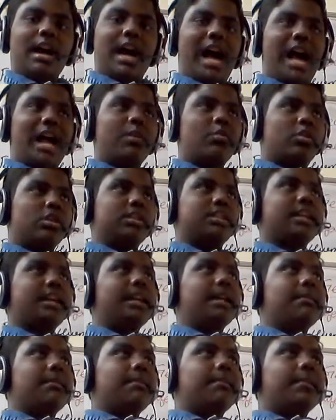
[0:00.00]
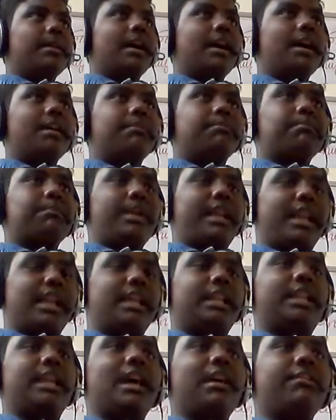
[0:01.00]
I wanted a
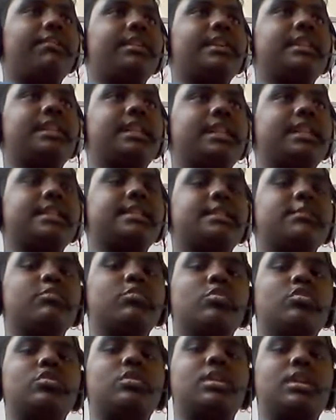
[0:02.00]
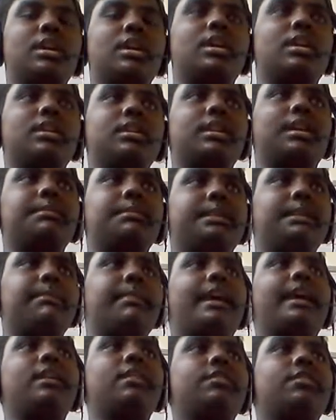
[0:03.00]
area where there is more
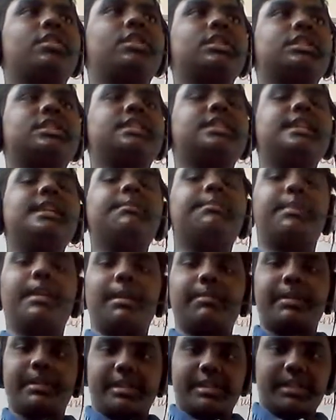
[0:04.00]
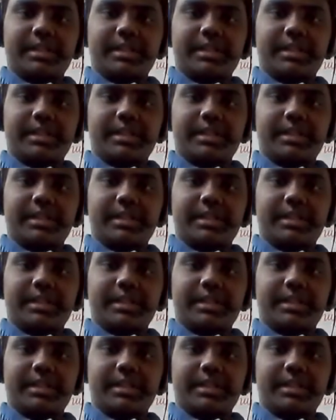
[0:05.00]
demand for cheap labor.